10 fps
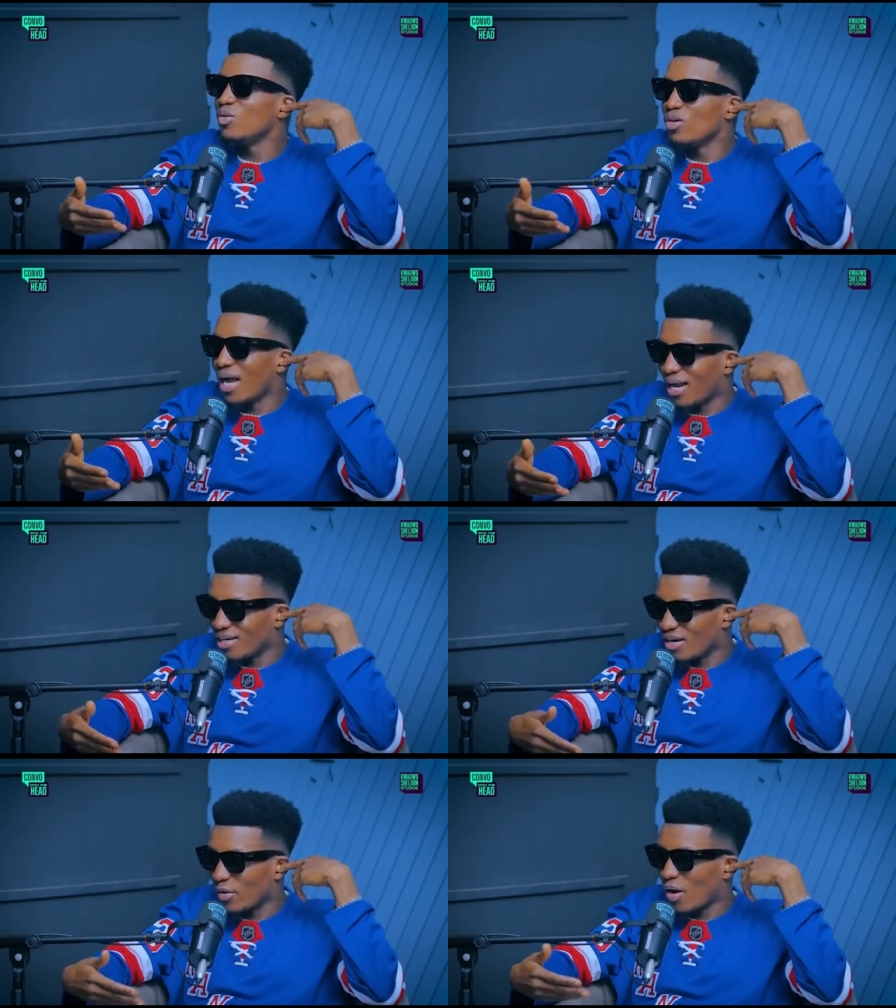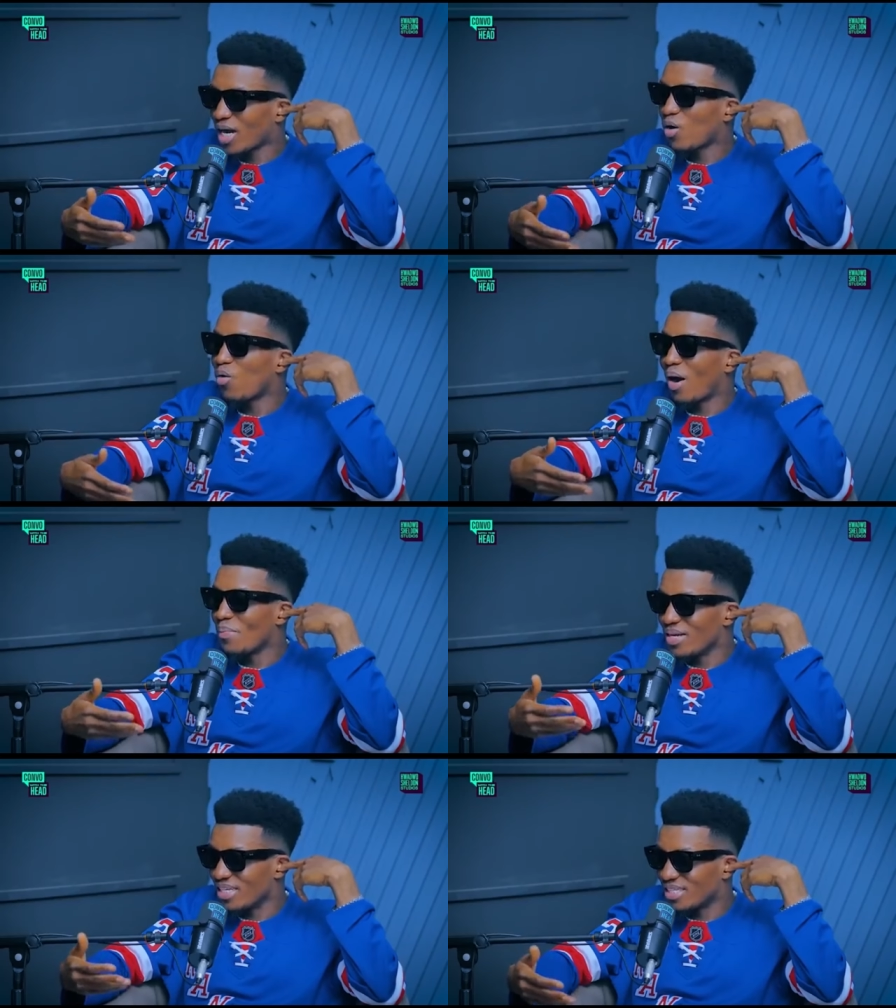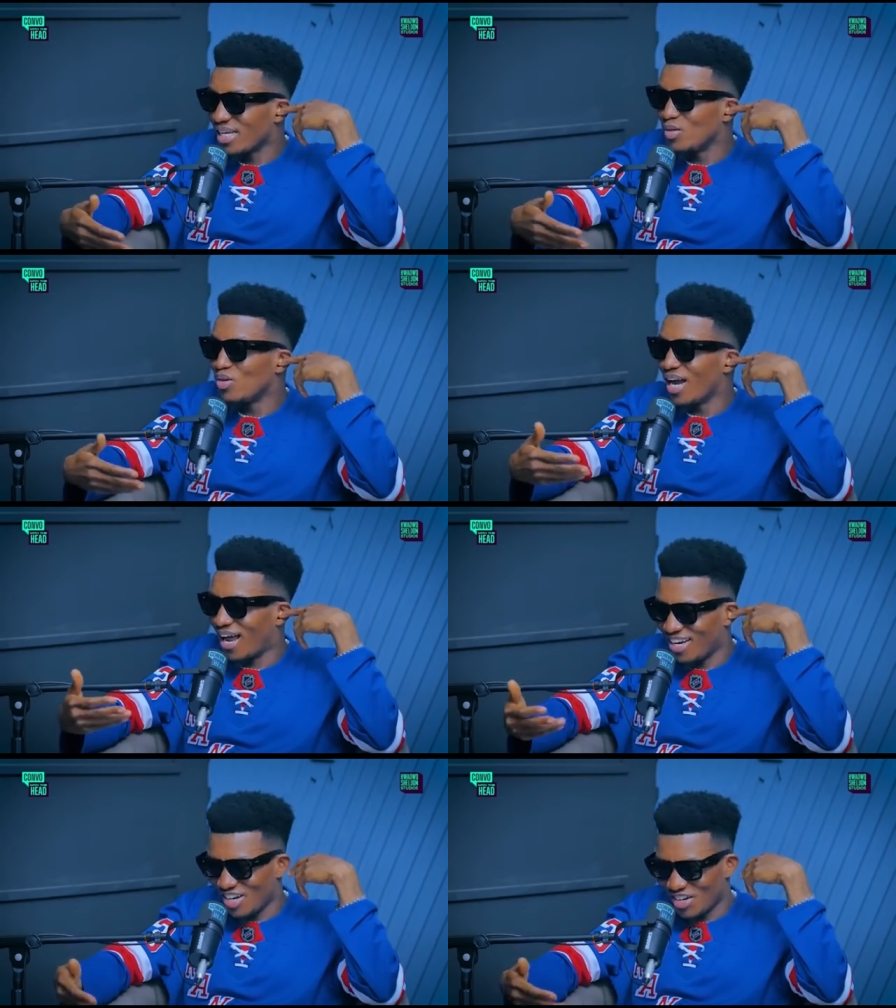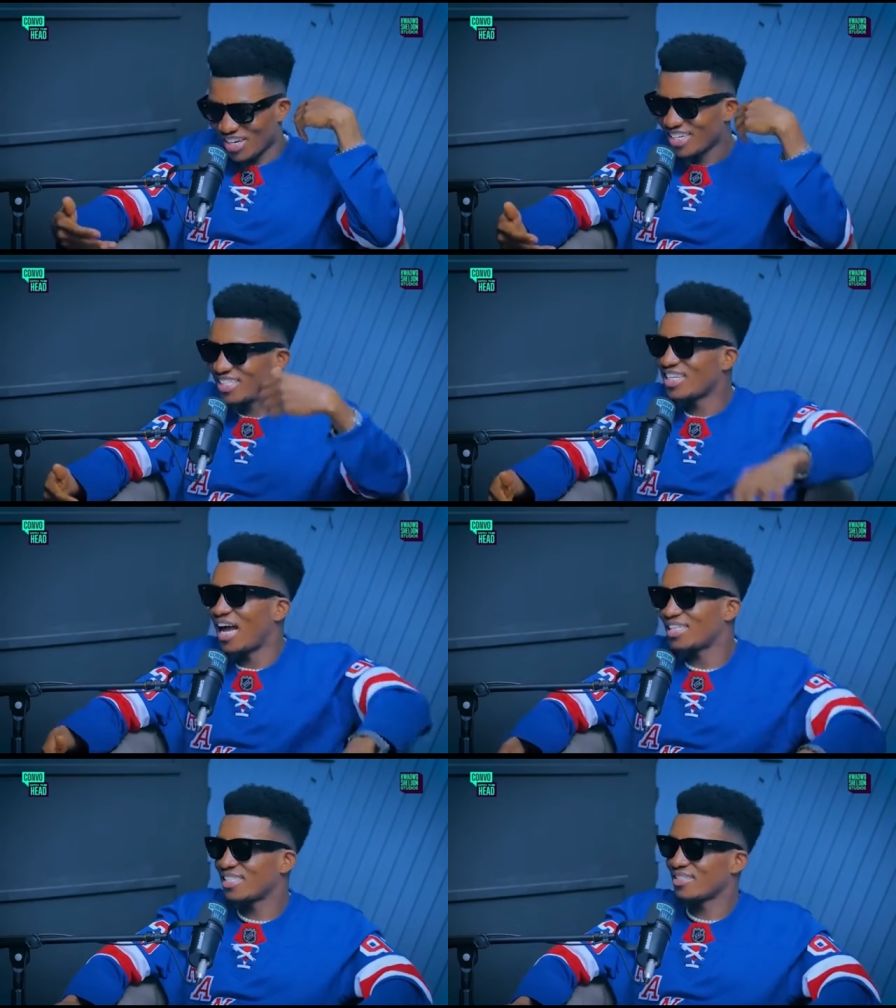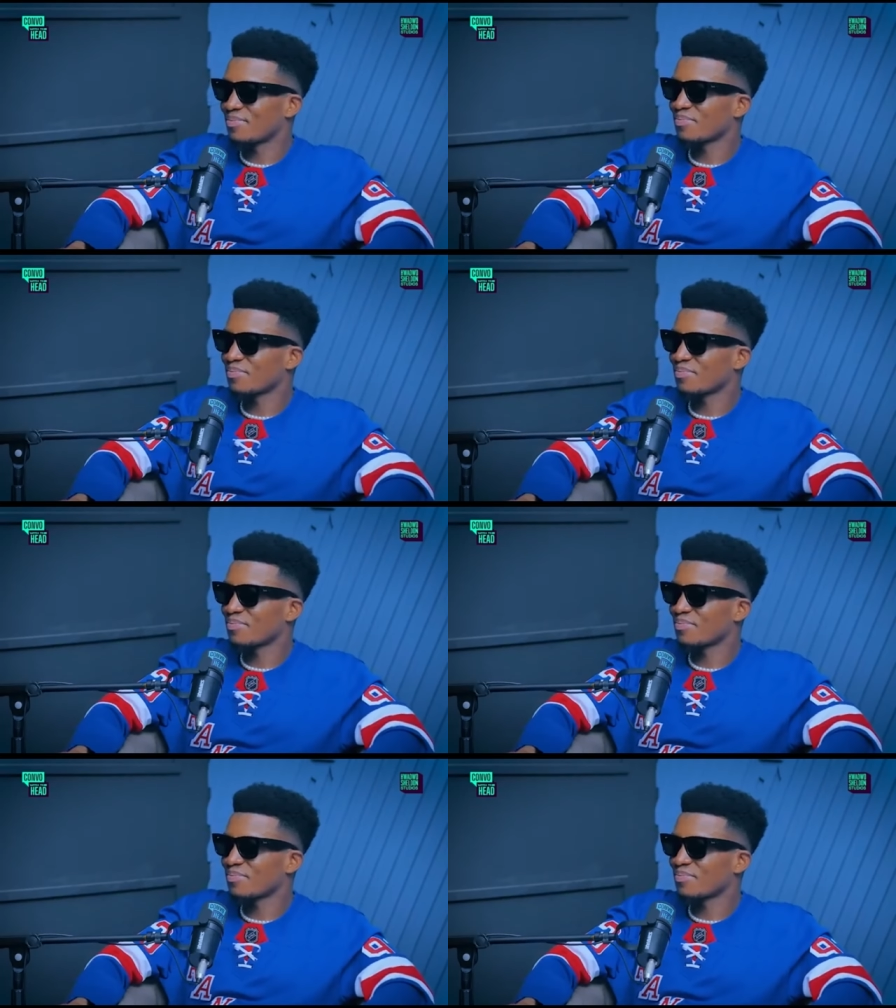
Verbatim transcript: They do Gary you. I call one minute. They do Gary. It's that.